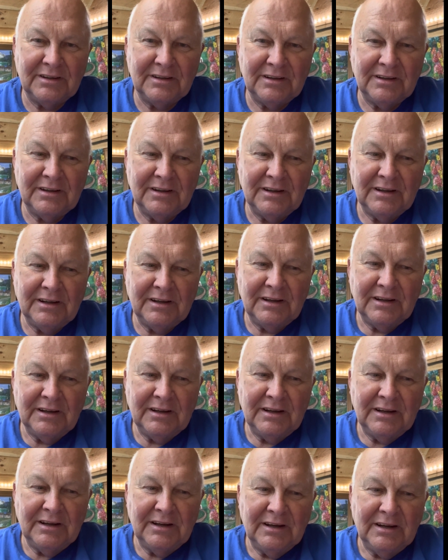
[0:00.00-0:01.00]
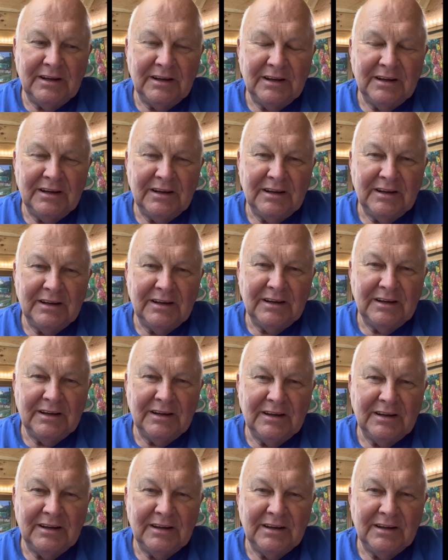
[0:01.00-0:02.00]

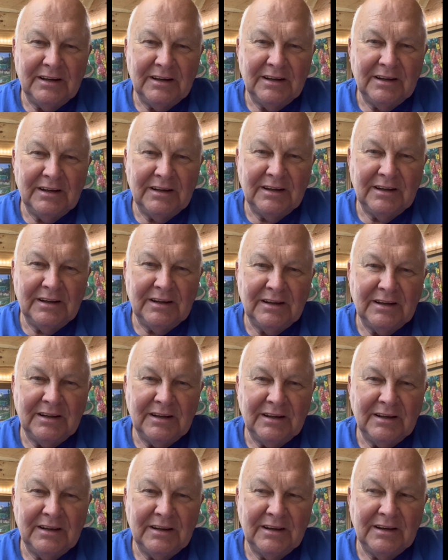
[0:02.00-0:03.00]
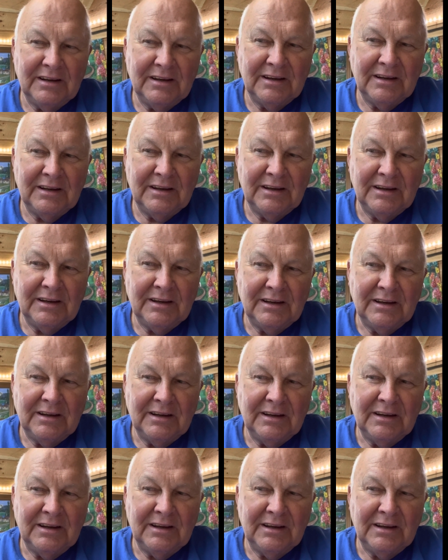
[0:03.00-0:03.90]
No one is speaking in this clip.